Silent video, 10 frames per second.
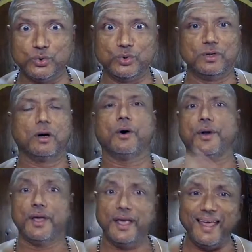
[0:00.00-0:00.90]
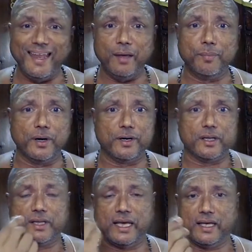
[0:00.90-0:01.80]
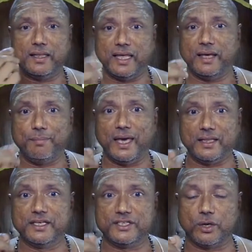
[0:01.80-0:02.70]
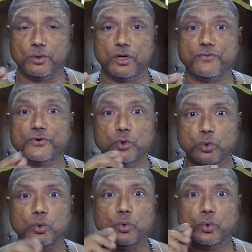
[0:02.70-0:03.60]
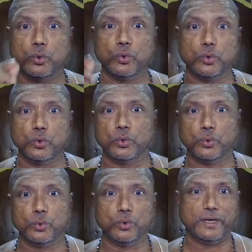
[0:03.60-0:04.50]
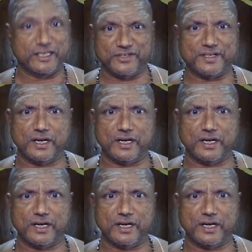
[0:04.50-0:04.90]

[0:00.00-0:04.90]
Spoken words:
Or any bird, they make the sound of oo, oo, oo, oo, etc.